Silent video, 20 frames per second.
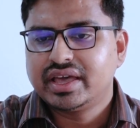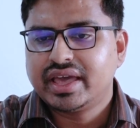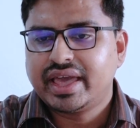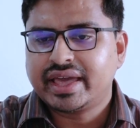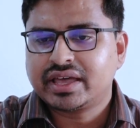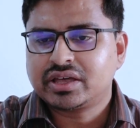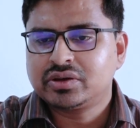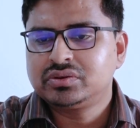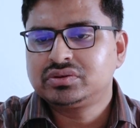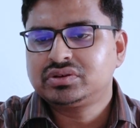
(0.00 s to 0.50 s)

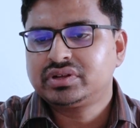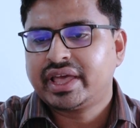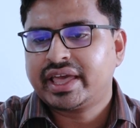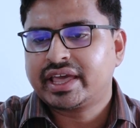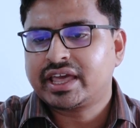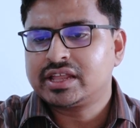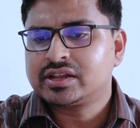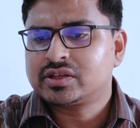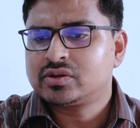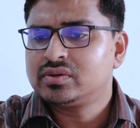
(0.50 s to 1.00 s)
Acute
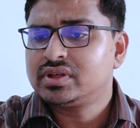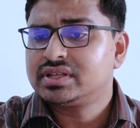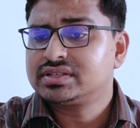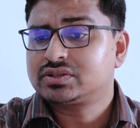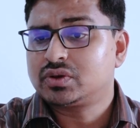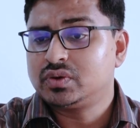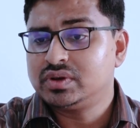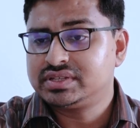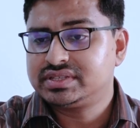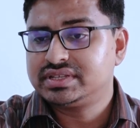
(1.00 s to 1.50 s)
acalculous
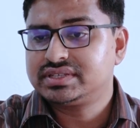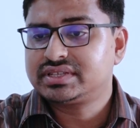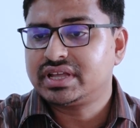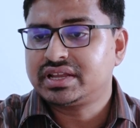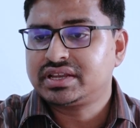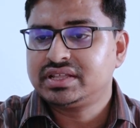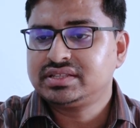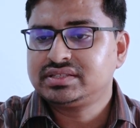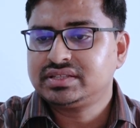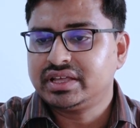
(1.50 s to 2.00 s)

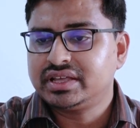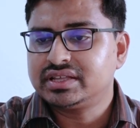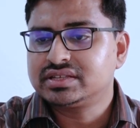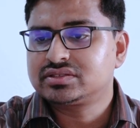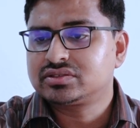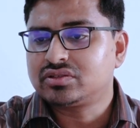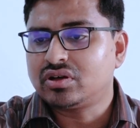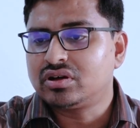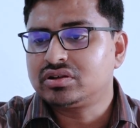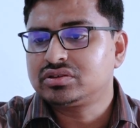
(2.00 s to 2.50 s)
cholecystitis is
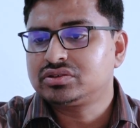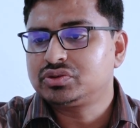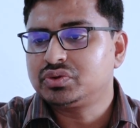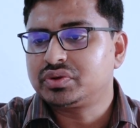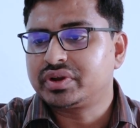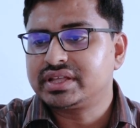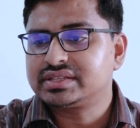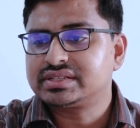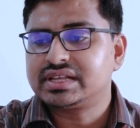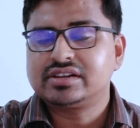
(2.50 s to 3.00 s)
thought to
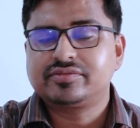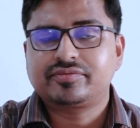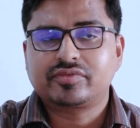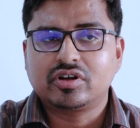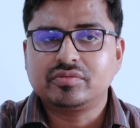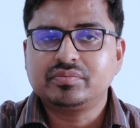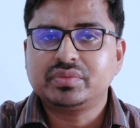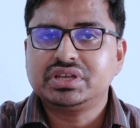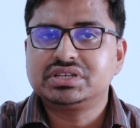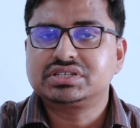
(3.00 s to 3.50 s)
result
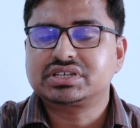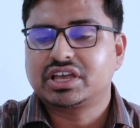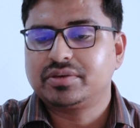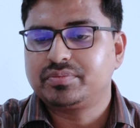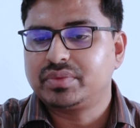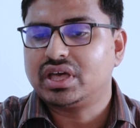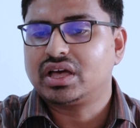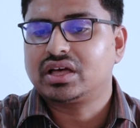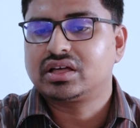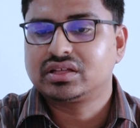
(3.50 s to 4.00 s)
from
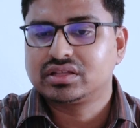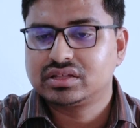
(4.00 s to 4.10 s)
ischemia.